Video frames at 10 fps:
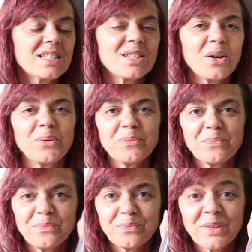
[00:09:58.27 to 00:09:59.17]
So
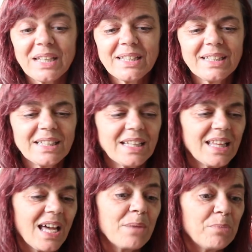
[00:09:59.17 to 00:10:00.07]

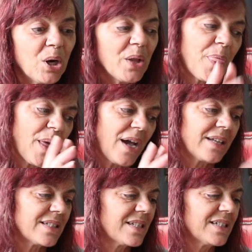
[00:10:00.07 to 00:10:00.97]
I bought
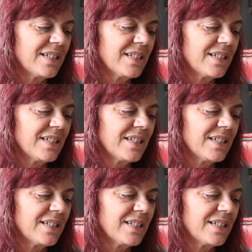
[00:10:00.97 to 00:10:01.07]
that.